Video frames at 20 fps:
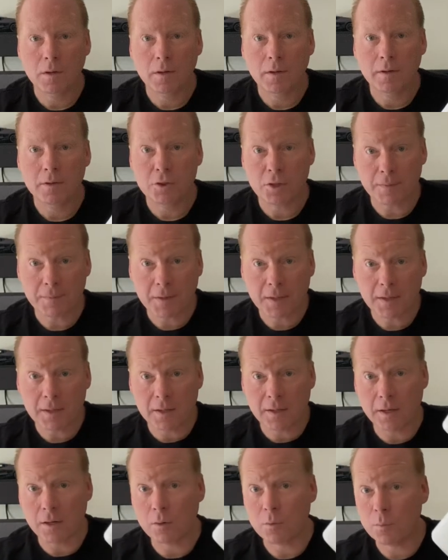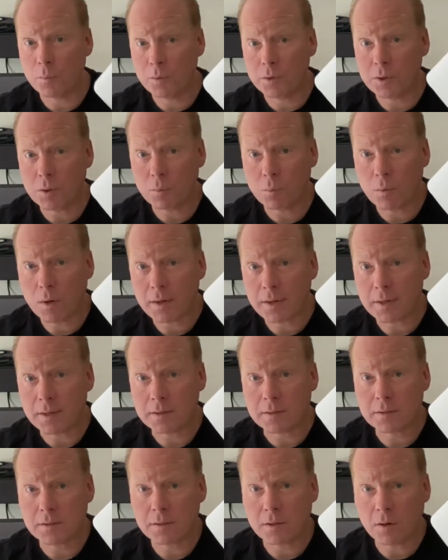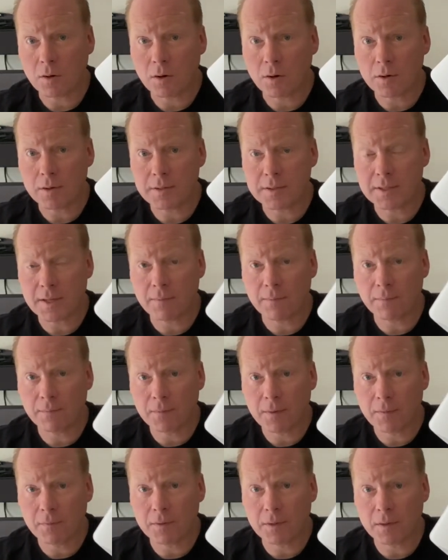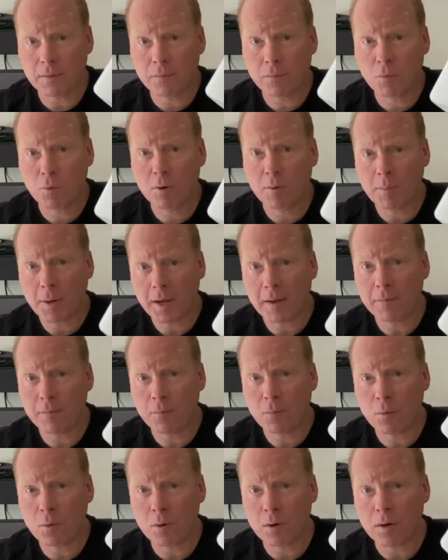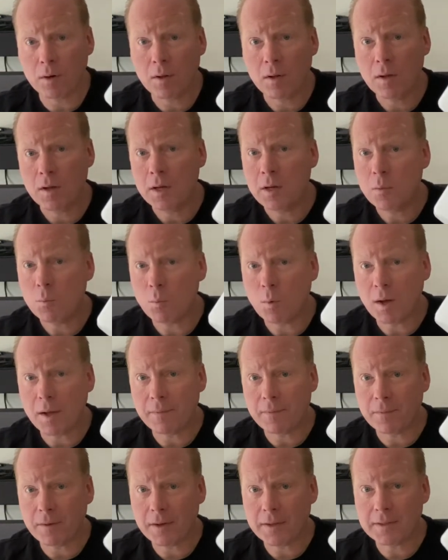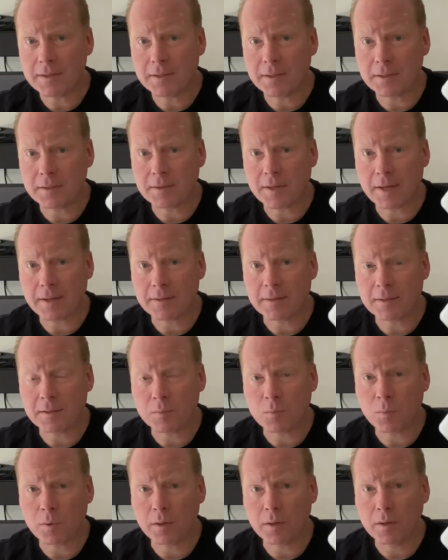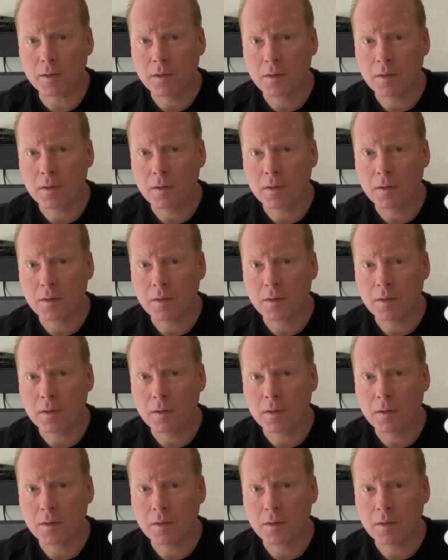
Jeff Keenan here with the Ruckus R750 4x4 Wi-Fi 6 access point.